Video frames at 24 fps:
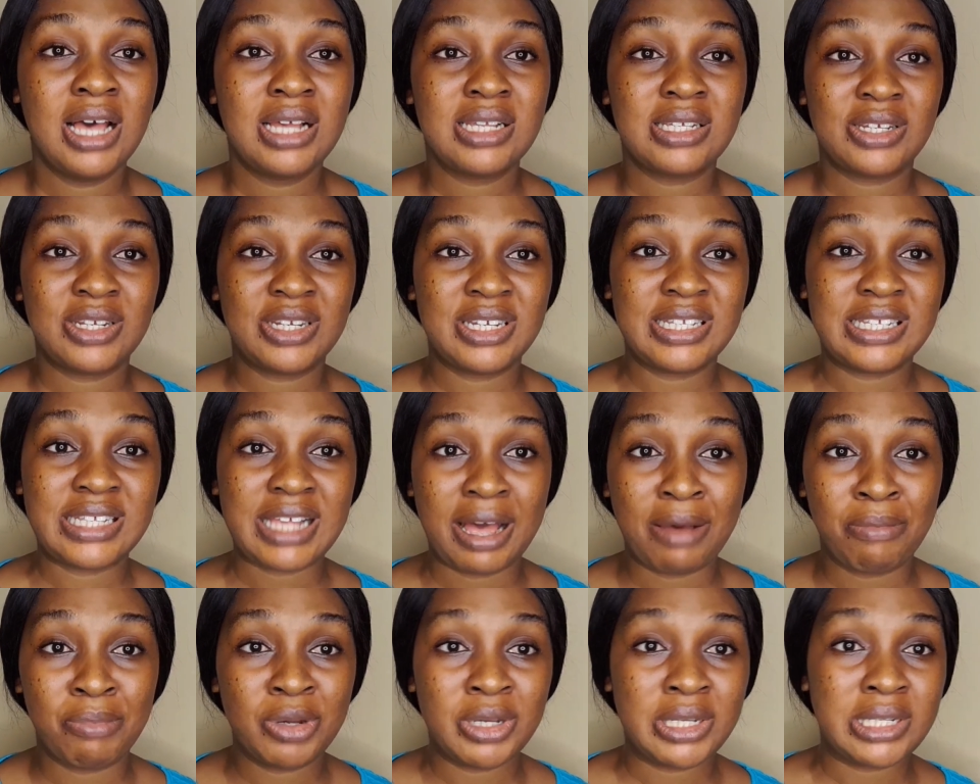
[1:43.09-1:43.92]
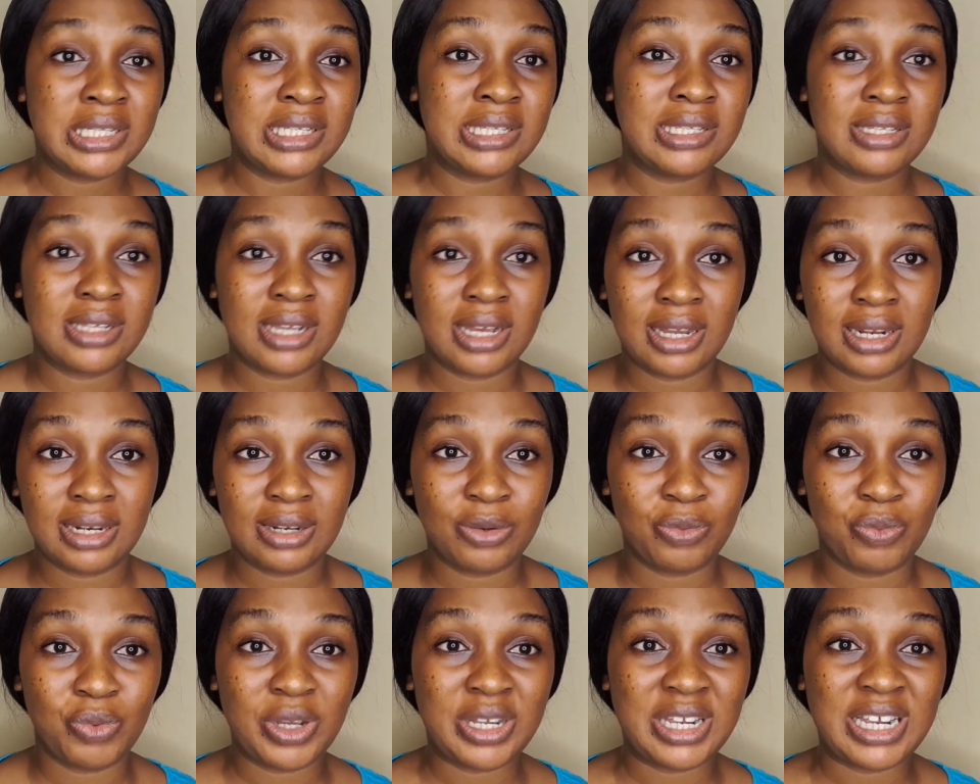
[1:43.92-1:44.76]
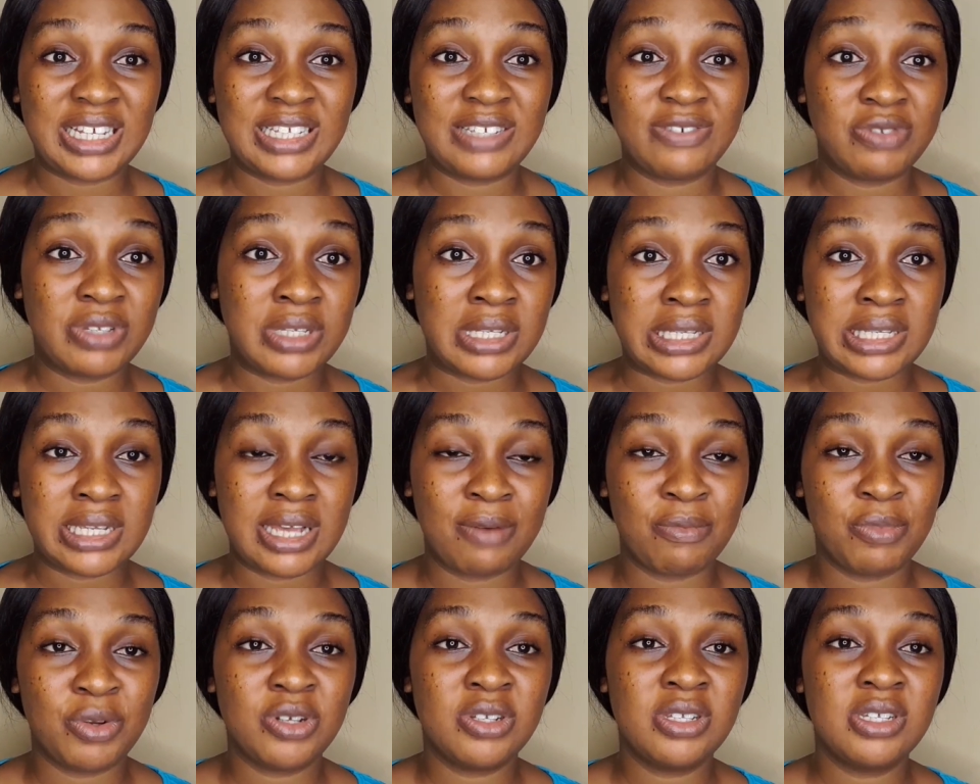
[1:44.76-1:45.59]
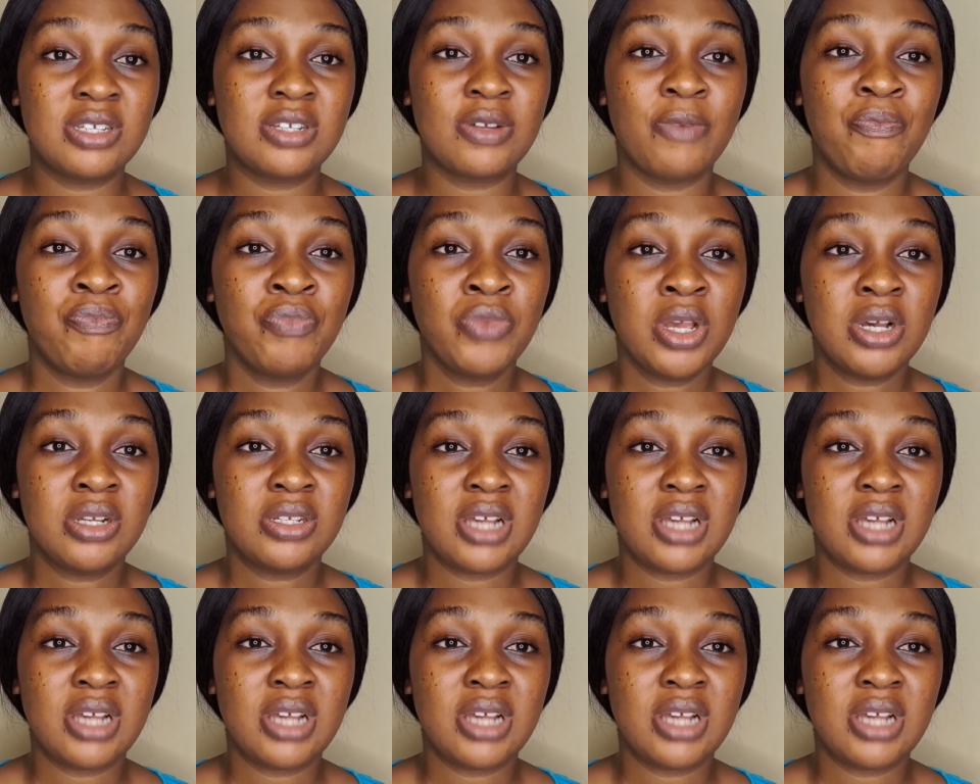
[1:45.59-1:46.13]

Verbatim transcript: Sunday sermons, and the weekly activity sermons.